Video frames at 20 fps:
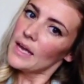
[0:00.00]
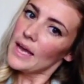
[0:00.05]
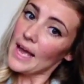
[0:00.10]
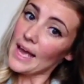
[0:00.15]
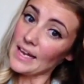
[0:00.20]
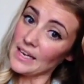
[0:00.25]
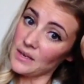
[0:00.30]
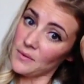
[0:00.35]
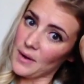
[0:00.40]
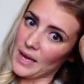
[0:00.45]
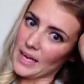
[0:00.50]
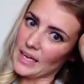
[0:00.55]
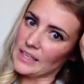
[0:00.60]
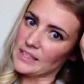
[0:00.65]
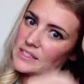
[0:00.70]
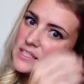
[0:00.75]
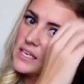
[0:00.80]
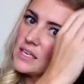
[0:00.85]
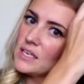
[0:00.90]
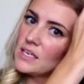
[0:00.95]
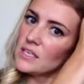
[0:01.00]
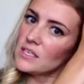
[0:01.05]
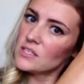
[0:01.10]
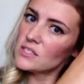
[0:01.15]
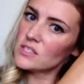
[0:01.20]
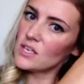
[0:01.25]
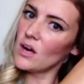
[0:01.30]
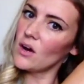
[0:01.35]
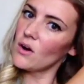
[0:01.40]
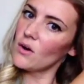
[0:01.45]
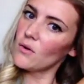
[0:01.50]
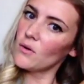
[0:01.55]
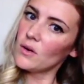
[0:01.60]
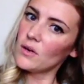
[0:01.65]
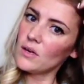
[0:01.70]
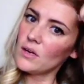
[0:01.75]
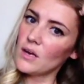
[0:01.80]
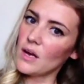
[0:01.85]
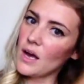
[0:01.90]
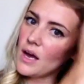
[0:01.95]
anyways,
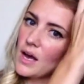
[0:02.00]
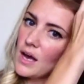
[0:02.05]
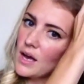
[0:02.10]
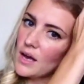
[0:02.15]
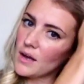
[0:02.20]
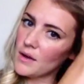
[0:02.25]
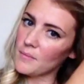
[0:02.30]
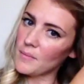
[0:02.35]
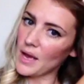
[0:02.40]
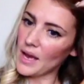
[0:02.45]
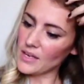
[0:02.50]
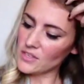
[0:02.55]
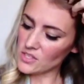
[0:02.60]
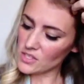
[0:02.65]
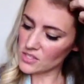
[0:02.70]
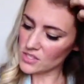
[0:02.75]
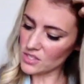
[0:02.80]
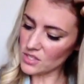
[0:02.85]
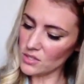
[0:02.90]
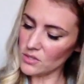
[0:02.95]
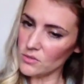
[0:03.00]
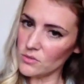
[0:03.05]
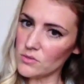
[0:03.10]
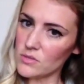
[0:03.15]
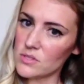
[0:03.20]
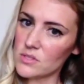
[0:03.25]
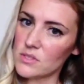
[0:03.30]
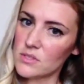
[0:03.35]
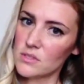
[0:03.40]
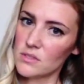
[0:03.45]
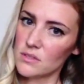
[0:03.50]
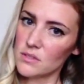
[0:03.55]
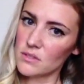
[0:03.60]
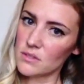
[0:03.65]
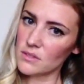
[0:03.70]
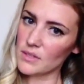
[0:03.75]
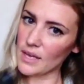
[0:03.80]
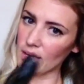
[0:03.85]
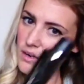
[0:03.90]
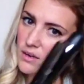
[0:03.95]
I just use
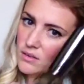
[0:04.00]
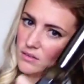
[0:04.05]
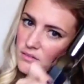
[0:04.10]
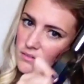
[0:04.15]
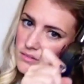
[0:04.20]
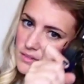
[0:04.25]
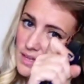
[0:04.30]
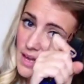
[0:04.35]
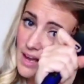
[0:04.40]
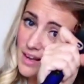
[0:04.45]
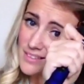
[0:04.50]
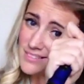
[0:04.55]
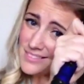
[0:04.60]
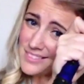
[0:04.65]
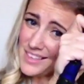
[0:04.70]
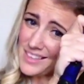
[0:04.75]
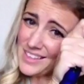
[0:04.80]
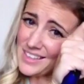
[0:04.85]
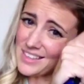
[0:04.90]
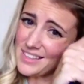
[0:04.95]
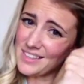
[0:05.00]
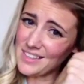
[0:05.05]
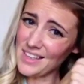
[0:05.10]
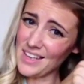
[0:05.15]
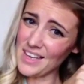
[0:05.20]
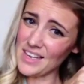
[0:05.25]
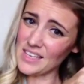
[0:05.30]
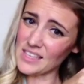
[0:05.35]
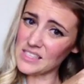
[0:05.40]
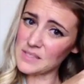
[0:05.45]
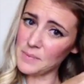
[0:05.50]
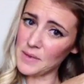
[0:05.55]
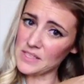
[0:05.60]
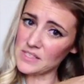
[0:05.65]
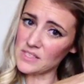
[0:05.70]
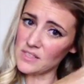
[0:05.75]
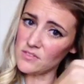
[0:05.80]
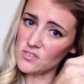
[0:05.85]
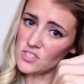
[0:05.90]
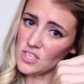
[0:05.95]
like
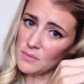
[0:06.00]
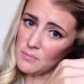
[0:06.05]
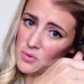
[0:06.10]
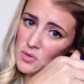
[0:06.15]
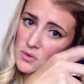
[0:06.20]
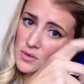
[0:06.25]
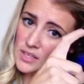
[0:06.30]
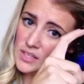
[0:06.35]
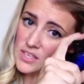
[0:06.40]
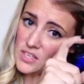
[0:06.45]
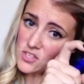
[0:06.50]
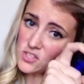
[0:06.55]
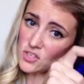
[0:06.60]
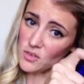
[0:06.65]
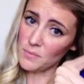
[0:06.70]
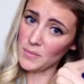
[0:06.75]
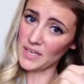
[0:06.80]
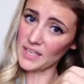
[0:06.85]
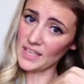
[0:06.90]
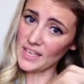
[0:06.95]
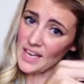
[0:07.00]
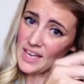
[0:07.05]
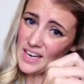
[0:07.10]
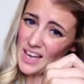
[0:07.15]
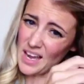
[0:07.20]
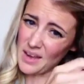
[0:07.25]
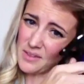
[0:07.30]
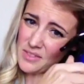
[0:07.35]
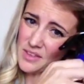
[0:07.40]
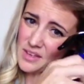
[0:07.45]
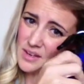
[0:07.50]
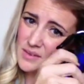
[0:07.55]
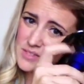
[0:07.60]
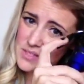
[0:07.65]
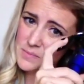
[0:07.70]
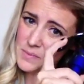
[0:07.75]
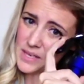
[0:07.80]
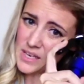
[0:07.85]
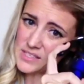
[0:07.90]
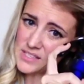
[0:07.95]
inexpensive shampoo and conditioner, but again, I think
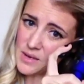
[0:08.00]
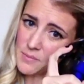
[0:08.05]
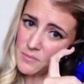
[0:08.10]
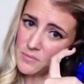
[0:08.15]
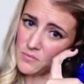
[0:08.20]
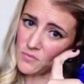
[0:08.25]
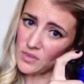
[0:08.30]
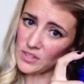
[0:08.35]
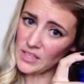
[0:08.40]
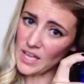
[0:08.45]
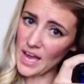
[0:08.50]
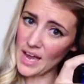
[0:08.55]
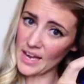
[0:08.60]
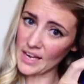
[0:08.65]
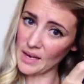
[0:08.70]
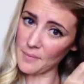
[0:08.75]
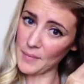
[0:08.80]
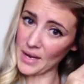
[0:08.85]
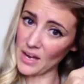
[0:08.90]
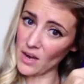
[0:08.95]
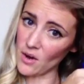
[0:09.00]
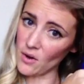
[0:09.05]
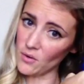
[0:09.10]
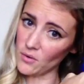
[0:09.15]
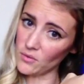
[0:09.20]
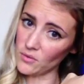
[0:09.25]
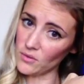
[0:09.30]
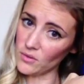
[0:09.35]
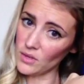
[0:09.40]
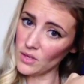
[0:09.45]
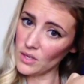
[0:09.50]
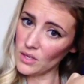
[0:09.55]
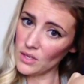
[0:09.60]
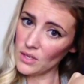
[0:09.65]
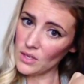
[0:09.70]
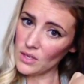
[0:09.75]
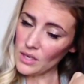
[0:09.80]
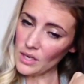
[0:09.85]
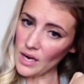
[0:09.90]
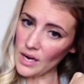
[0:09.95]
it's because I'm relying on my own
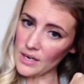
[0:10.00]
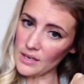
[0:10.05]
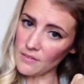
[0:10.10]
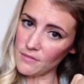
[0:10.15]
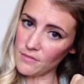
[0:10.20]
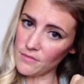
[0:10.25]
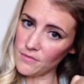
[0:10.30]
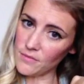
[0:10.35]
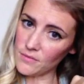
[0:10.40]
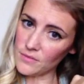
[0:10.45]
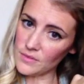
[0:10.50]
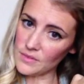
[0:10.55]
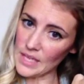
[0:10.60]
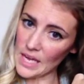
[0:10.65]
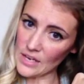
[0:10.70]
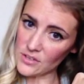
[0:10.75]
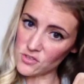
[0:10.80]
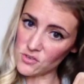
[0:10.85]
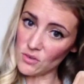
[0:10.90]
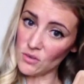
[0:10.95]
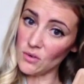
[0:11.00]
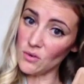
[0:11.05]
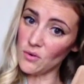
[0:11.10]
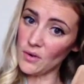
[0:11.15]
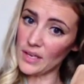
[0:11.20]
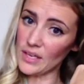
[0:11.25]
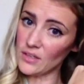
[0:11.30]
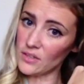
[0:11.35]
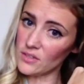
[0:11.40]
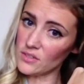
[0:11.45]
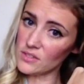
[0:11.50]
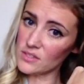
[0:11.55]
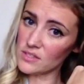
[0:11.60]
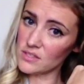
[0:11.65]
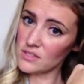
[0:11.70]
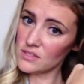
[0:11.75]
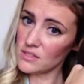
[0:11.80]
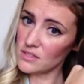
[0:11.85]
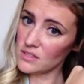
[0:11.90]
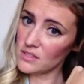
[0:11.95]
kind of natural
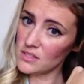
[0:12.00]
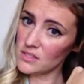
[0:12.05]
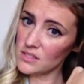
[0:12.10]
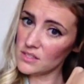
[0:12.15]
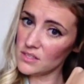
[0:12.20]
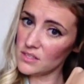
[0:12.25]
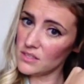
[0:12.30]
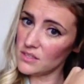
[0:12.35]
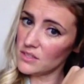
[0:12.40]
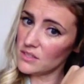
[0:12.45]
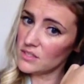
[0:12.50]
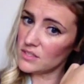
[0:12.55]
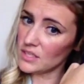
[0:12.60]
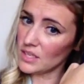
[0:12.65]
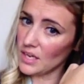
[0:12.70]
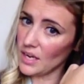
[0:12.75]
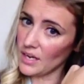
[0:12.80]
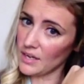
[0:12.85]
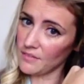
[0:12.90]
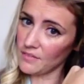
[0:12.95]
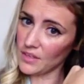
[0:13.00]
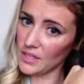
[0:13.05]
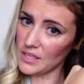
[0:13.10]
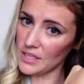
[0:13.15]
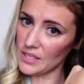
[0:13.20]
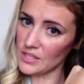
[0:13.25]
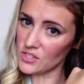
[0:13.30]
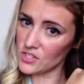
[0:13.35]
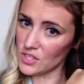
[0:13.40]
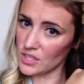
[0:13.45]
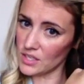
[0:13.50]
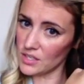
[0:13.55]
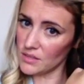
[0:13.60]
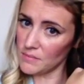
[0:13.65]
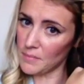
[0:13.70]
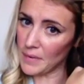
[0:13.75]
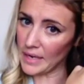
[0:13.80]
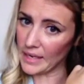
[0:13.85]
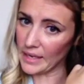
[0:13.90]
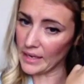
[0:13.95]
oils to kind of condition
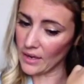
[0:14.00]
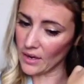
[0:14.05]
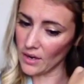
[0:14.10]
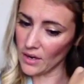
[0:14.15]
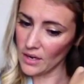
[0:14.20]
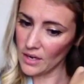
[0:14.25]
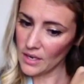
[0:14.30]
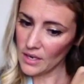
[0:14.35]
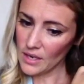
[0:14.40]
my hair.